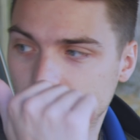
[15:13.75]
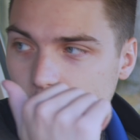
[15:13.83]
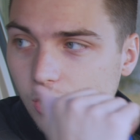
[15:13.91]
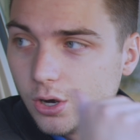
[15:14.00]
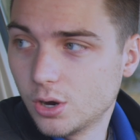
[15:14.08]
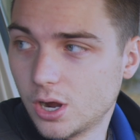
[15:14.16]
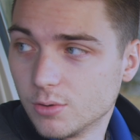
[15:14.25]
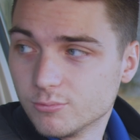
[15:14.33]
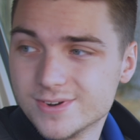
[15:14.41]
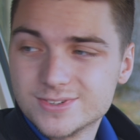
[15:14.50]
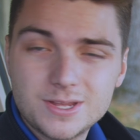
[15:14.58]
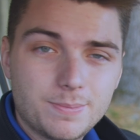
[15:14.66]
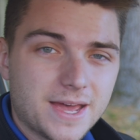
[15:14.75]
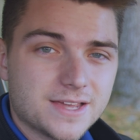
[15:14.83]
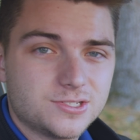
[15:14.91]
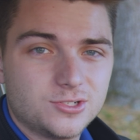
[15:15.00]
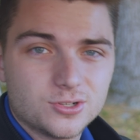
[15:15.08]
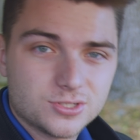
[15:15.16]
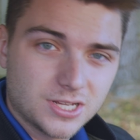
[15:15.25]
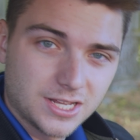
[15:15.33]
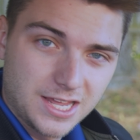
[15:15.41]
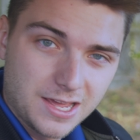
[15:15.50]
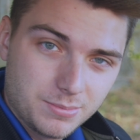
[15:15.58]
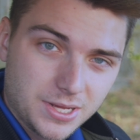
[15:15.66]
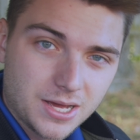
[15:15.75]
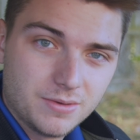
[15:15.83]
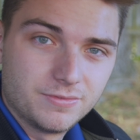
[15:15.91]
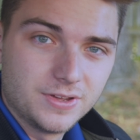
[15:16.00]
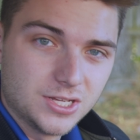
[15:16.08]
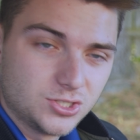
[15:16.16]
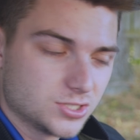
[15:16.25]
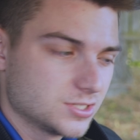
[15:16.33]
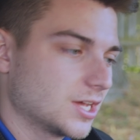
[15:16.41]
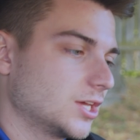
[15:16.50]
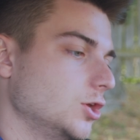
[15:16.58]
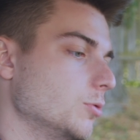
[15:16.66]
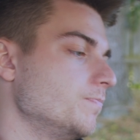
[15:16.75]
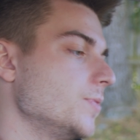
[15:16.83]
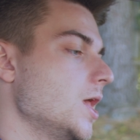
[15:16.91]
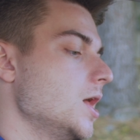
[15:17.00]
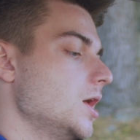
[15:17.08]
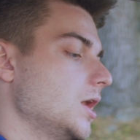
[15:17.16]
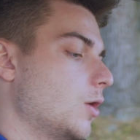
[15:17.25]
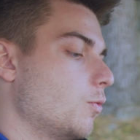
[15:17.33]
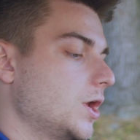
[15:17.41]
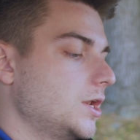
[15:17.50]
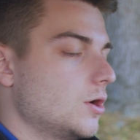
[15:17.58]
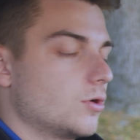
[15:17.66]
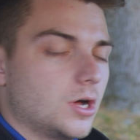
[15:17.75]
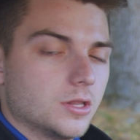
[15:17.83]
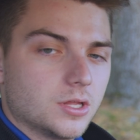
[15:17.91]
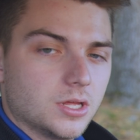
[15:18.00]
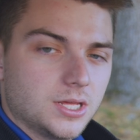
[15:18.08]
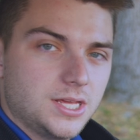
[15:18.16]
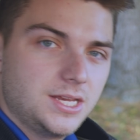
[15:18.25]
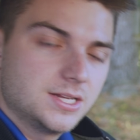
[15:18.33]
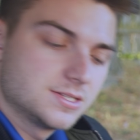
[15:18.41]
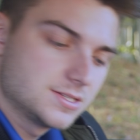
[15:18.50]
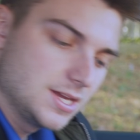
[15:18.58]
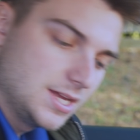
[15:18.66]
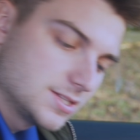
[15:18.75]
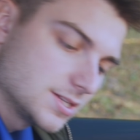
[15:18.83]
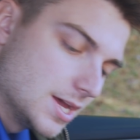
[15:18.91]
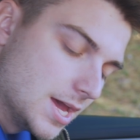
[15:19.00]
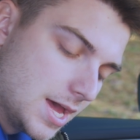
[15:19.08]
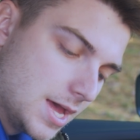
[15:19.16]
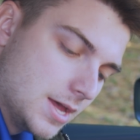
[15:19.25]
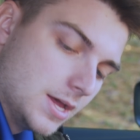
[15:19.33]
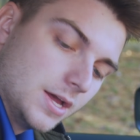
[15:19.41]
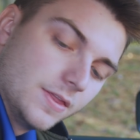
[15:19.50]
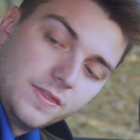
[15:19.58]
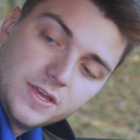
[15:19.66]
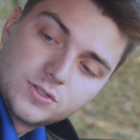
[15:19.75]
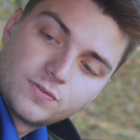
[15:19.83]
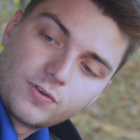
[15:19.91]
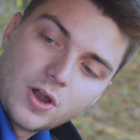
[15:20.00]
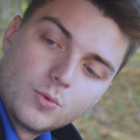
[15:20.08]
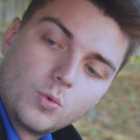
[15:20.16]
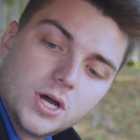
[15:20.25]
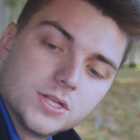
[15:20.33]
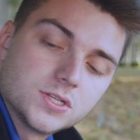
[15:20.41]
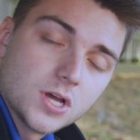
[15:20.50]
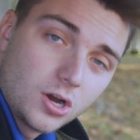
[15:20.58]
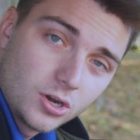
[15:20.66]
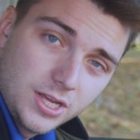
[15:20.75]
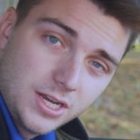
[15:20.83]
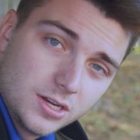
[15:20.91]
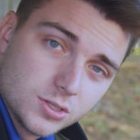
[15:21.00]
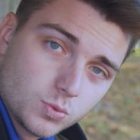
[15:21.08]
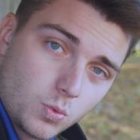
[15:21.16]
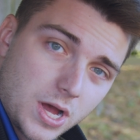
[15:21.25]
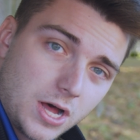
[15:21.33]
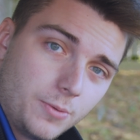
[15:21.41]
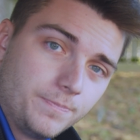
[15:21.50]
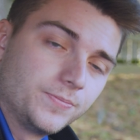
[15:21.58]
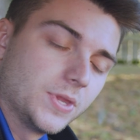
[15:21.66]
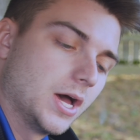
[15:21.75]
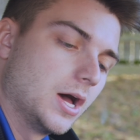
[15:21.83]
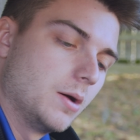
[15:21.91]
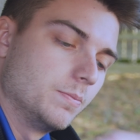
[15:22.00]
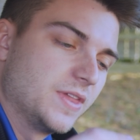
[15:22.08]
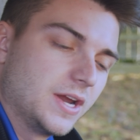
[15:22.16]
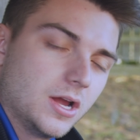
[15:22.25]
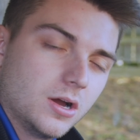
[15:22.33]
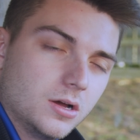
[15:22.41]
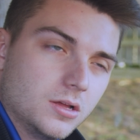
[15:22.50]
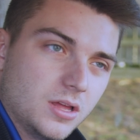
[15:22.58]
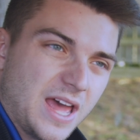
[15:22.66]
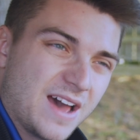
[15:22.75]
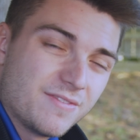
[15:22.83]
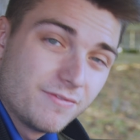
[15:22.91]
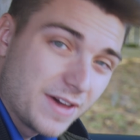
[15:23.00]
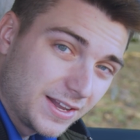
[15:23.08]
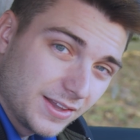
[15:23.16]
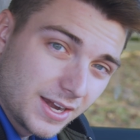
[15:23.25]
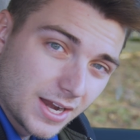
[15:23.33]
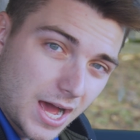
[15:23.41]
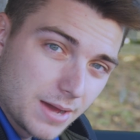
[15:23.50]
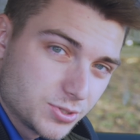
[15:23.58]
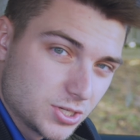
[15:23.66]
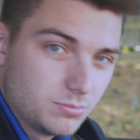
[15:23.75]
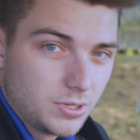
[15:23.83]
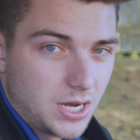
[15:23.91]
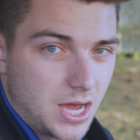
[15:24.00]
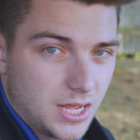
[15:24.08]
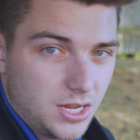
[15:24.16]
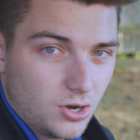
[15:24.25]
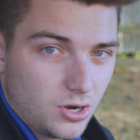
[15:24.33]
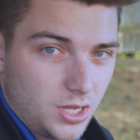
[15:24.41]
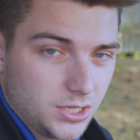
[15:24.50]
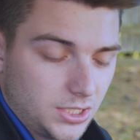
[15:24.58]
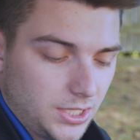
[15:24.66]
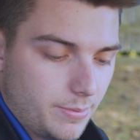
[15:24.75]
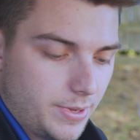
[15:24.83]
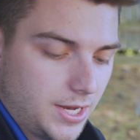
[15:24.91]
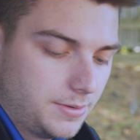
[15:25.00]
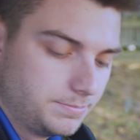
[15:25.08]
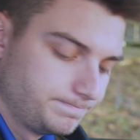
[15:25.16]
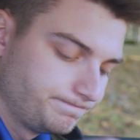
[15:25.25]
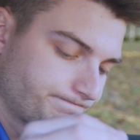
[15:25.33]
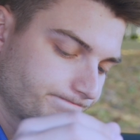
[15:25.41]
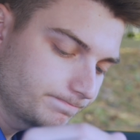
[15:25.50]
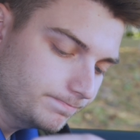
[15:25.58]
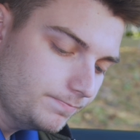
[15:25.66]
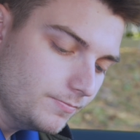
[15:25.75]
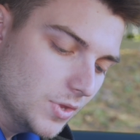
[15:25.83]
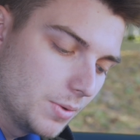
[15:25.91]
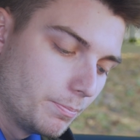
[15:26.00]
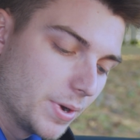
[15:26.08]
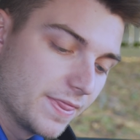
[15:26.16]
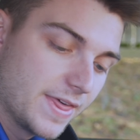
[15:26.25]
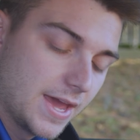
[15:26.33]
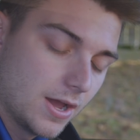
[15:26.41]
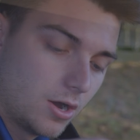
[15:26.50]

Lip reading: your rear seat passengers can be comfy just like you. Now, one note on the heated seats, these front ones are heated as well. They have a ventilated option, but not here on the Limited. But they